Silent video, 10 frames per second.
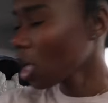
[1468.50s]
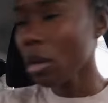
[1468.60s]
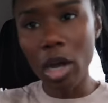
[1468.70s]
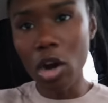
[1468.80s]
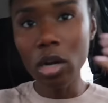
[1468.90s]
and
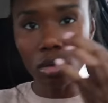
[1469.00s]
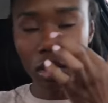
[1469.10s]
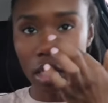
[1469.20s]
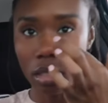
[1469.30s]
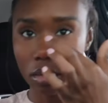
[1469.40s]
my car don't
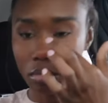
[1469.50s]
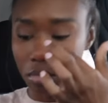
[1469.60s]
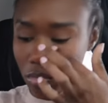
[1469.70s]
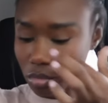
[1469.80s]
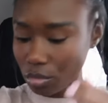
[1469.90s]
stay clean.
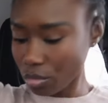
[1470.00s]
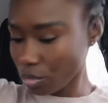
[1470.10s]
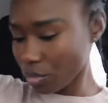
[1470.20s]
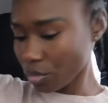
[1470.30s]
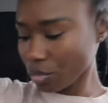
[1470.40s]

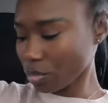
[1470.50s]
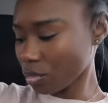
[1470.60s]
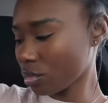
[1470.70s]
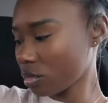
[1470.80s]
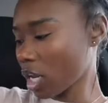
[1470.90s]

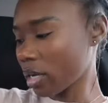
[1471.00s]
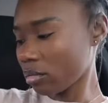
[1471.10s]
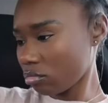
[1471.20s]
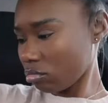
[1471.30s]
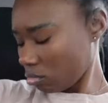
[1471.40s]
Like,
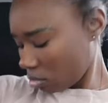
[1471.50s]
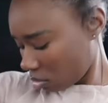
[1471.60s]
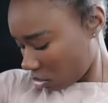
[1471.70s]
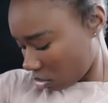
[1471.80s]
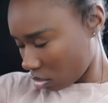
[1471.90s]

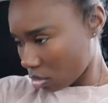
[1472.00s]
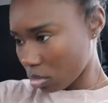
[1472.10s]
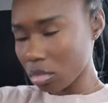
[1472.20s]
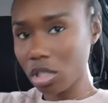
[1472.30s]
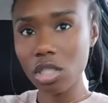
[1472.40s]

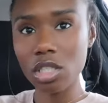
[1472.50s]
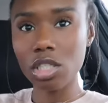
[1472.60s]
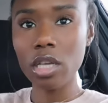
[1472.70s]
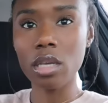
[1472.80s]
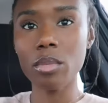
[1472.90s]
it's a
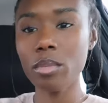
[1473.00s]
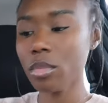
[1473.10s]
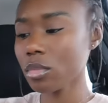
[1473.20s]
shame.